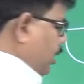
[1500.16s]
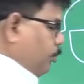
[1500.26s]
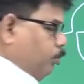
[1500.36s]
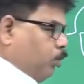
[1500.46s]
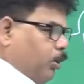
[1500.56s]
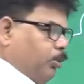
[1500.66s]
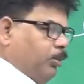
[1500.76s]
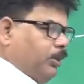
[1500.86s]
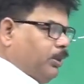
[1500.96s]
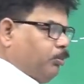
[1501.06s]
more will be
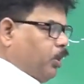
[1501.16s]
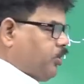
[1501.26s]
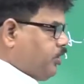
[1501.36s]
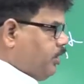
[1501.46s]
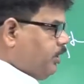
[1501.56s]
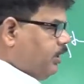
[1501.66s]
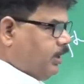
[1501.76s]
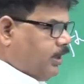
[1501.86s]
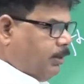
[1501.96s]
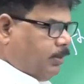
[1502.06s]
the moisture retaining
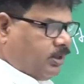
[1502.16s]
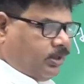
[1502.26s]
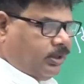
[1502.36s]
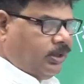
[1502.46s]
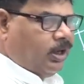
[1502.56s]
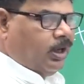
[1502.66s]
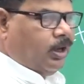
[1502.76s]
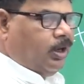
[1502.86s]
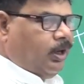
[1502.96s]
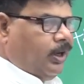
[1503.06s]
capacity,
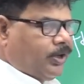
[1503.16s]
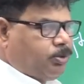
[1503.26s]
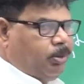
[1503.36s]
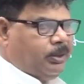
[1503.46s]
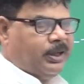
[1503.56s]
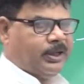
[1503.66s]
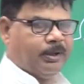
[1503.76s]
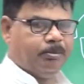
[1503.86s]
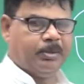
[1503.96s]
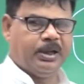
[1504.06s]
less will be the
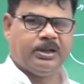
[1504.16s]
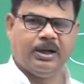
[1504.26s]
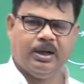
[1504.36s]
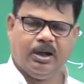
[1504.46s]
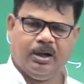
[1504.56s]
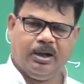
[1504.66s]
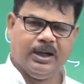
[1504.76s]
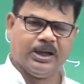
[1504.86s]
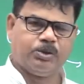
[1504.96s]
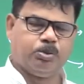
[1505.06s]
temperature,
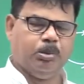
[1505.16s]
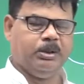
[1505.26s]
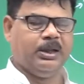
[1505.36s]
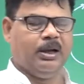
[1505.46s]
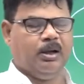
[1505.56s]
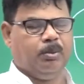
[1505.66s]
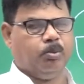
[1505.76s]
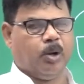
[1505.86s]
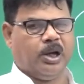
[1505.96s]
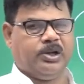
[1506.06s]
less will be the
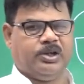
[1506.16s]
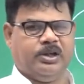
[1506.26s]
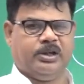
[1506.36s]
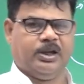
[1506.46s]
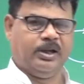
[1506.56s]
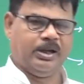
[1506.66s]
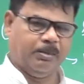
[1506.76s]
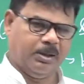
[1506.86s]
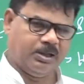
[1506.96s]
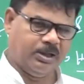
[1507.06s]
moisture retaining
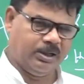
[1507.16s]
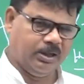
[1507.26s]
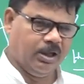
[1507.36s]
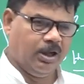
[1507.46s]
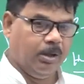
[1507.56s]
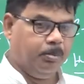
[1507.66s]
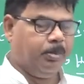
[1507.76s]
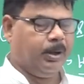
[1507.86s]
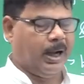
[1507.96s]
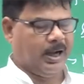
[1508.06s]
capacity.
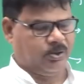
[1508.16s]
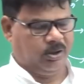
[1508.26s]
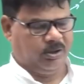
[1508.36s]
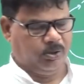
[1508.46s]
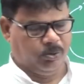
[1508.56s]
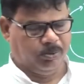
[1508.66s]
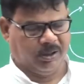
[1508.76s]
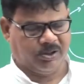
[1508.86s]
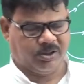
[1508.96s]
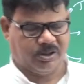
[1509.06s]
Actually, you must